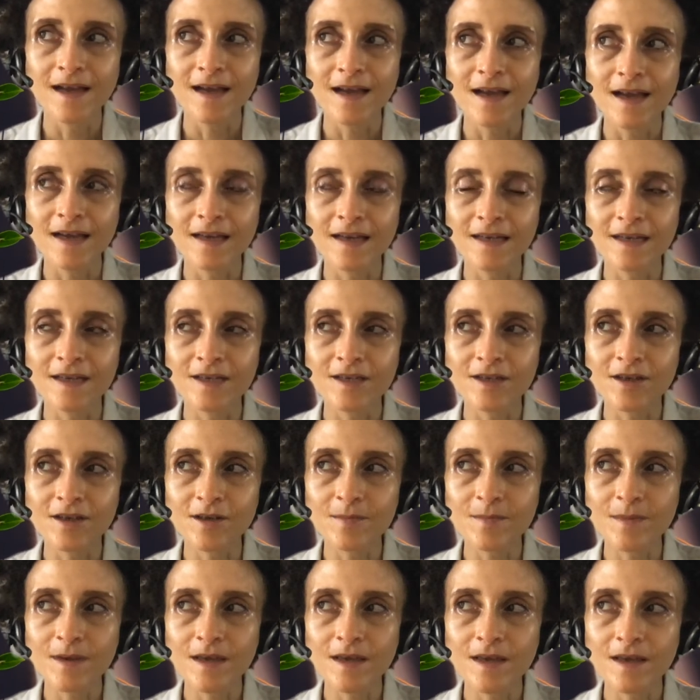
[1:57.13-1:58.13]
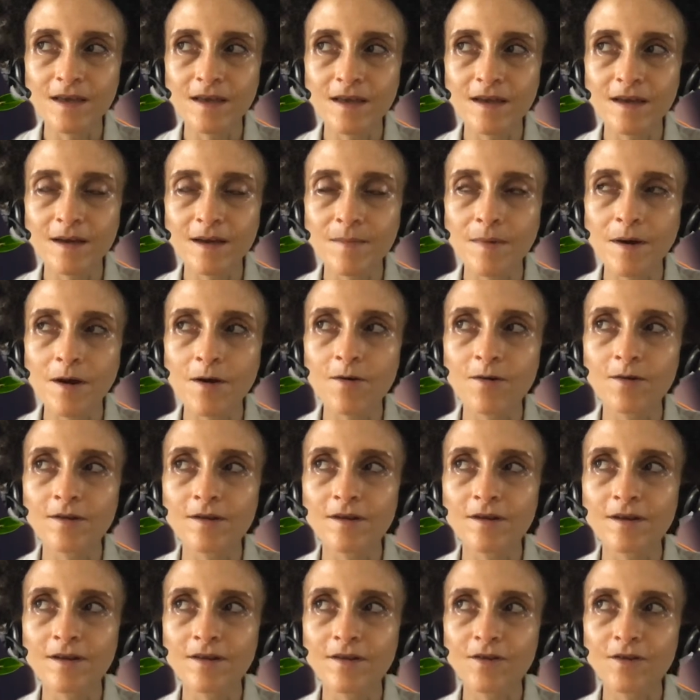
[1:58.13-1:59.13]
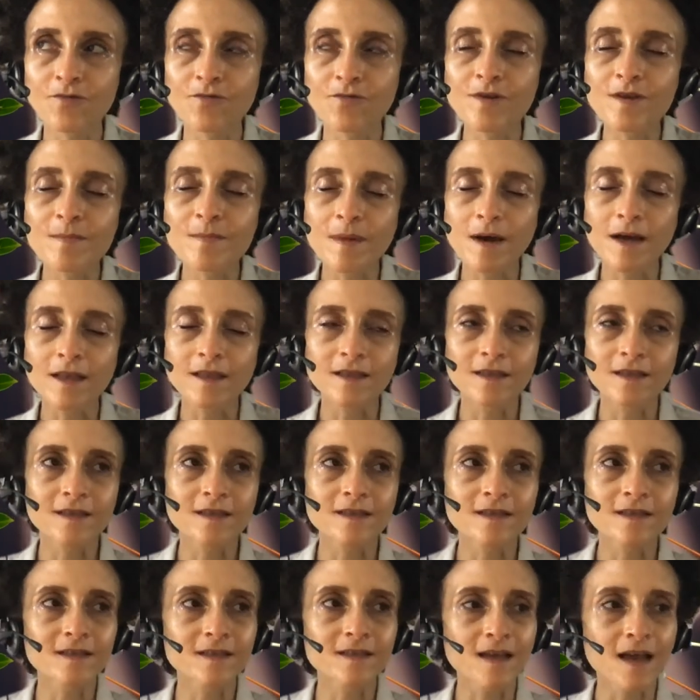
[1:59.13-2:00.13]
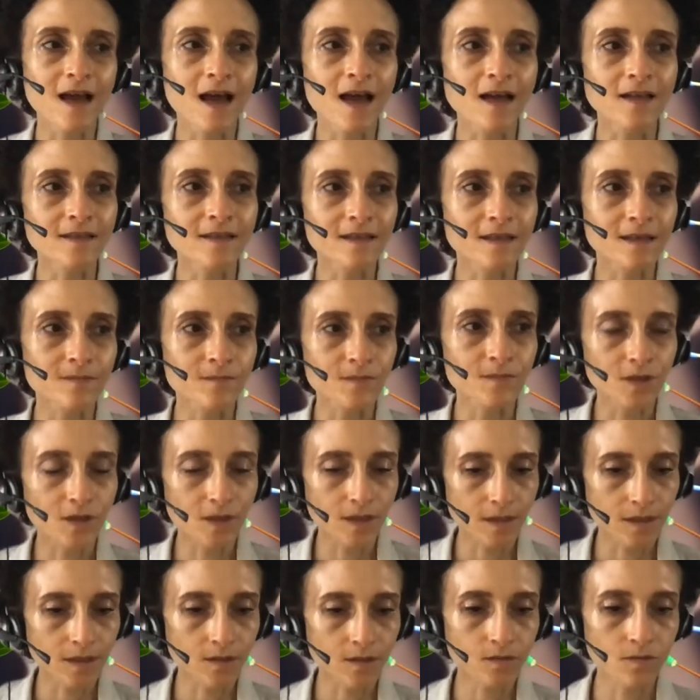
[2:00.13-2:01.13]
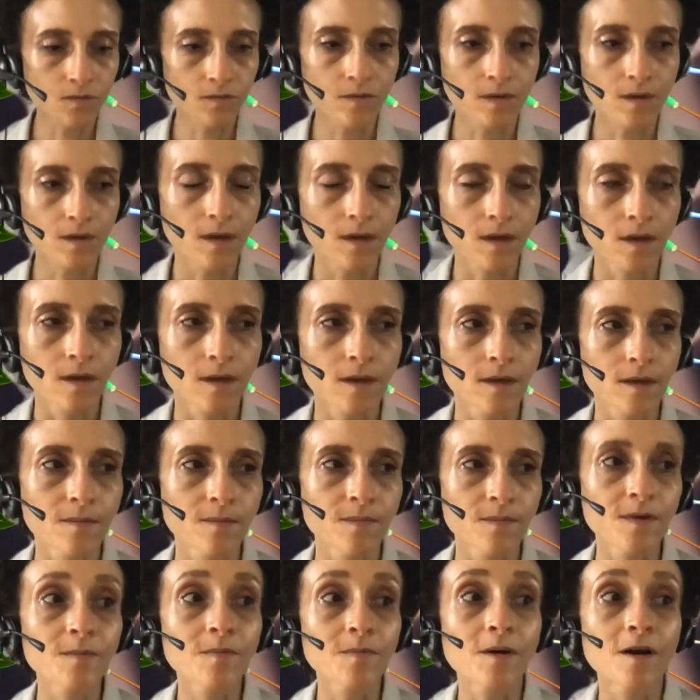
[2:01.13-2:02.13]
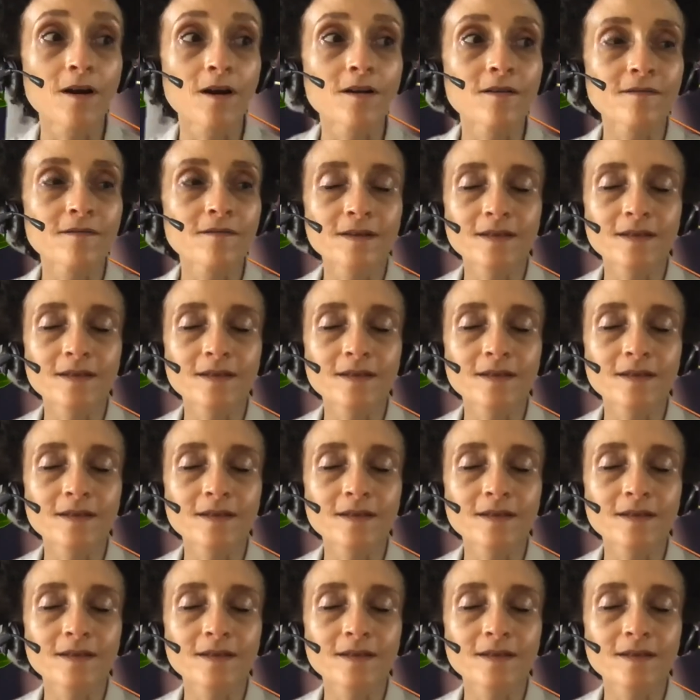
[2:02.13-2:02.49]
And it took me about 3 months to ask him just to be part of this